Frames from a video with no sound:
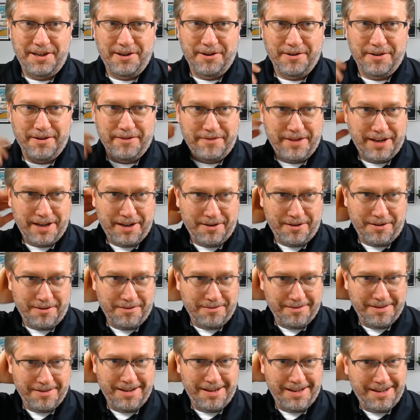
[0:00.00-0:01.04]
here at
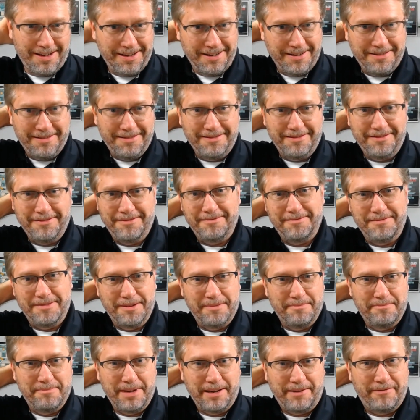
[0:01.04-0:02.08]
Avail,
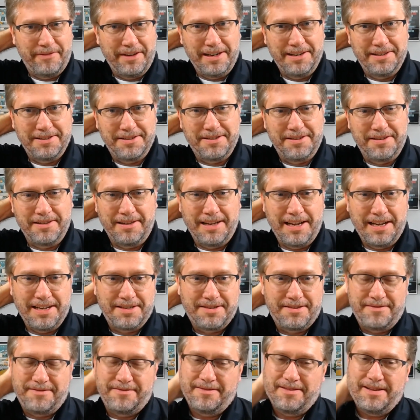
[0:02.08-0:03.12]
big fans the
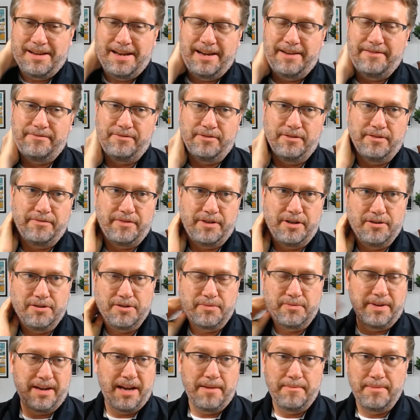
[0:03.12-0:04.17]
last handful of
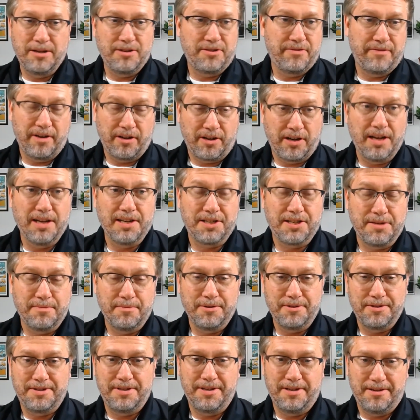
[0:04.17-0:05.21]
years. We got a bunch of our
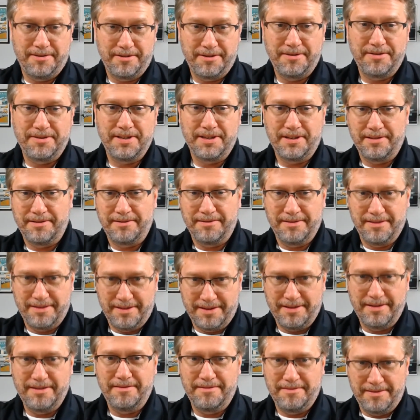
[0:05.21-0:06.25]
customers that are using
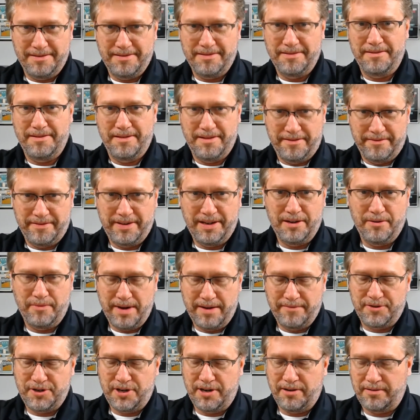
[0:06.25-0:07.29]
Avail. We
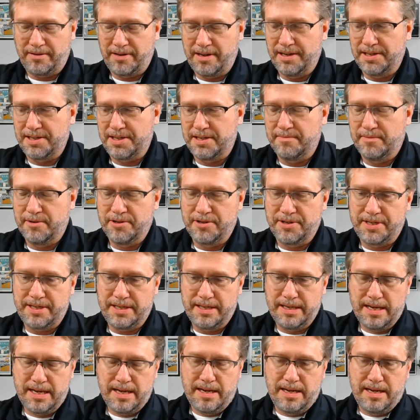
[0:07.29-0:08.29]
have shared customers.